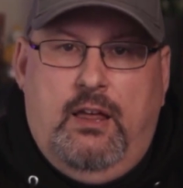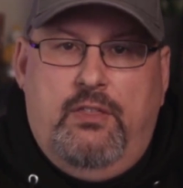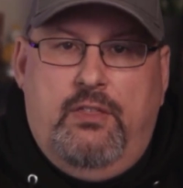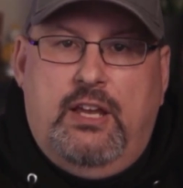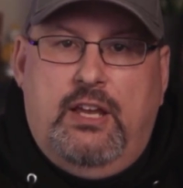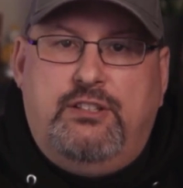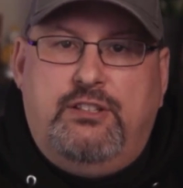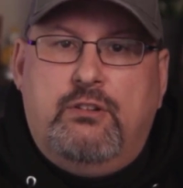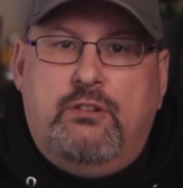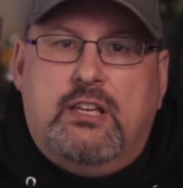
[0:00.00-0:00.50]

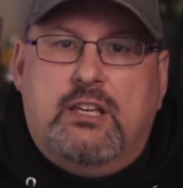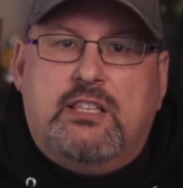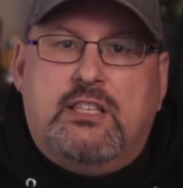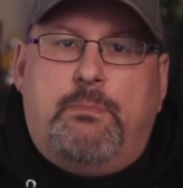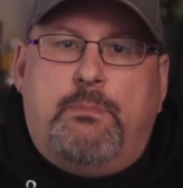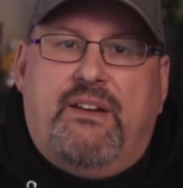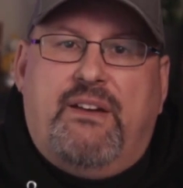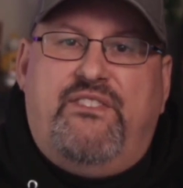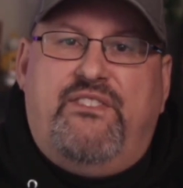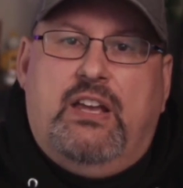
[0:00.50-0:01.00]
They do this
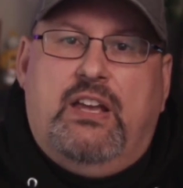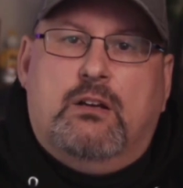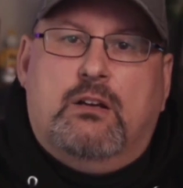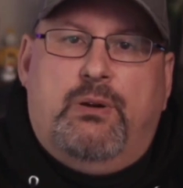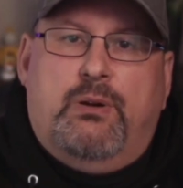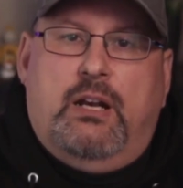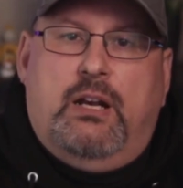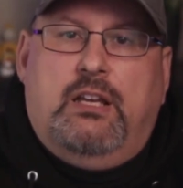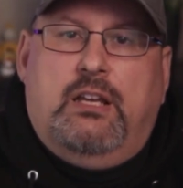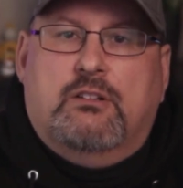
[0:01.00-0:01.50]
by
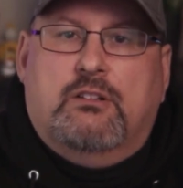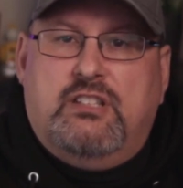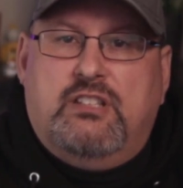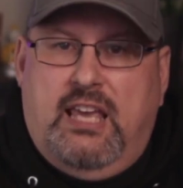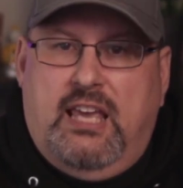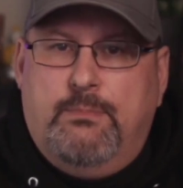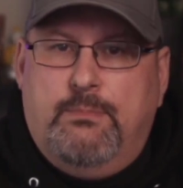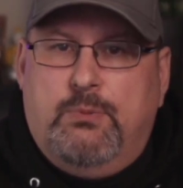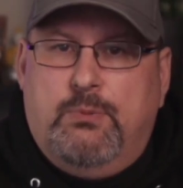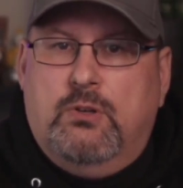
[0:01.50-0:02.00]
fingerprinting your
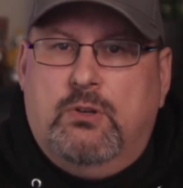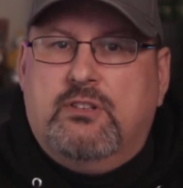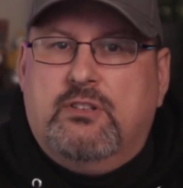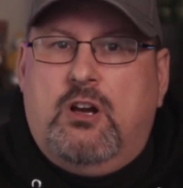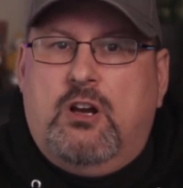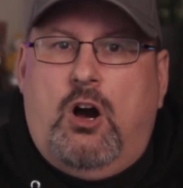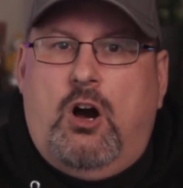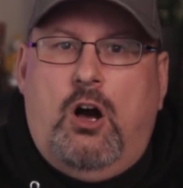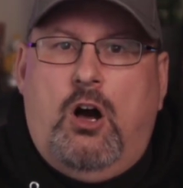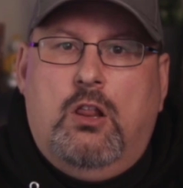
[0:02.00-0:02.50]
tables,
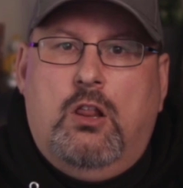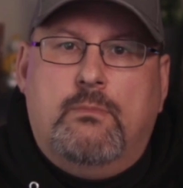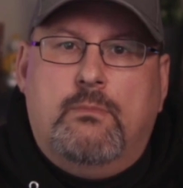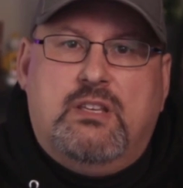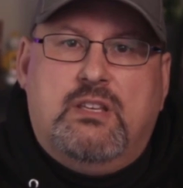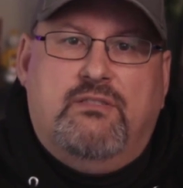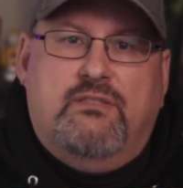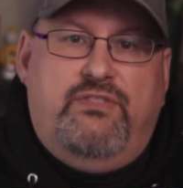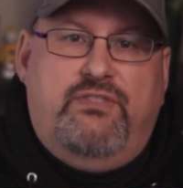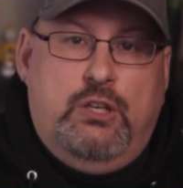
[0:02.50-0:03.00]

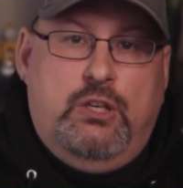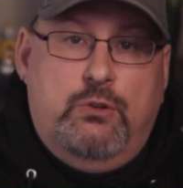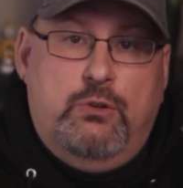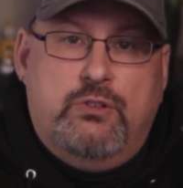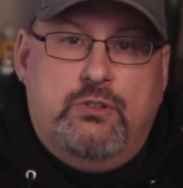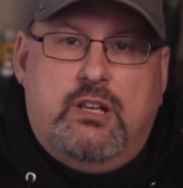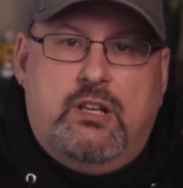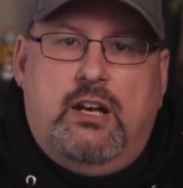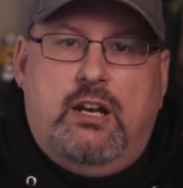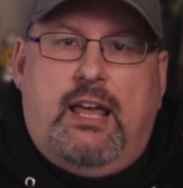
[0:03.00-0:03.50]
columns, and
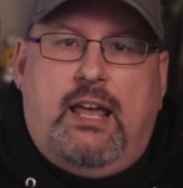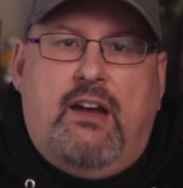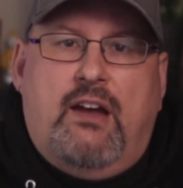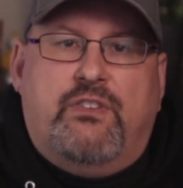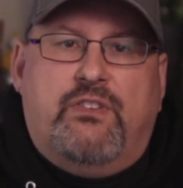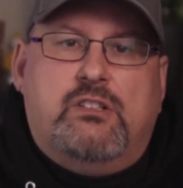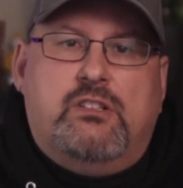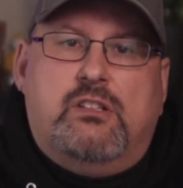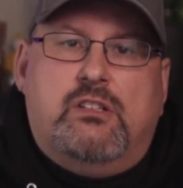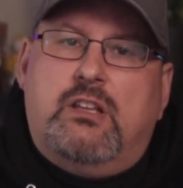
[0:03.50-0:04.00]
views in an
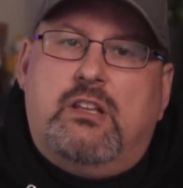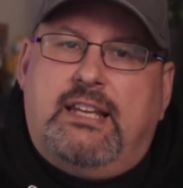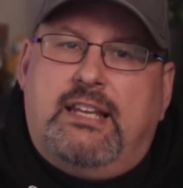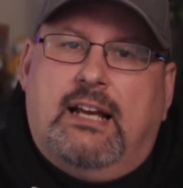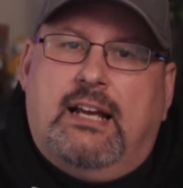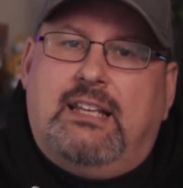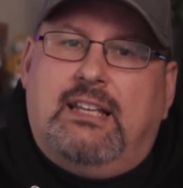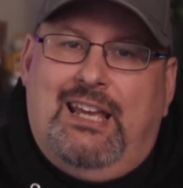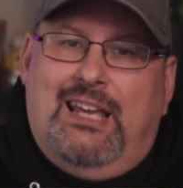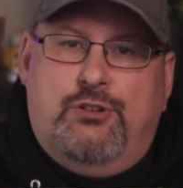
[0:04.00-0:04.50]
effort to
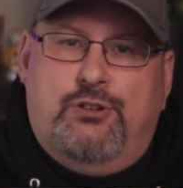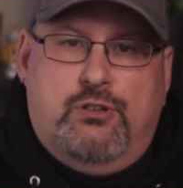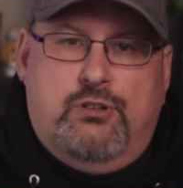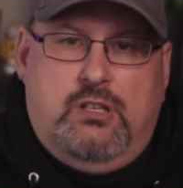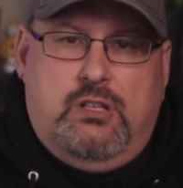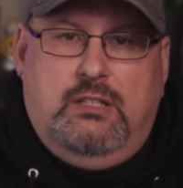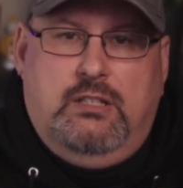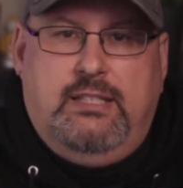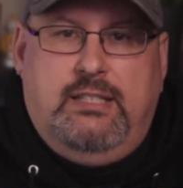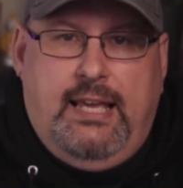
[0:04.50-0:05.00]
detect
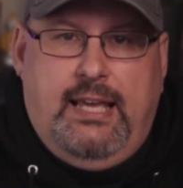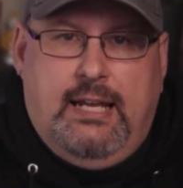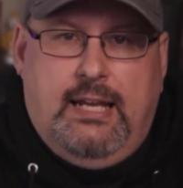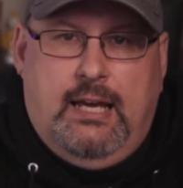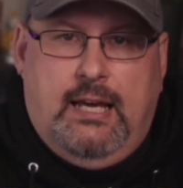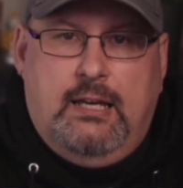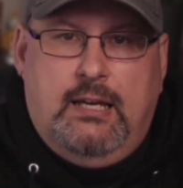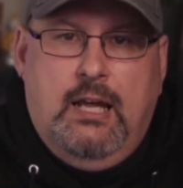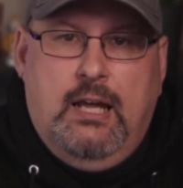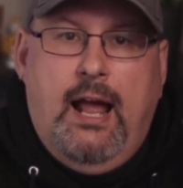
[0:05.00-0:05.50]
interesting data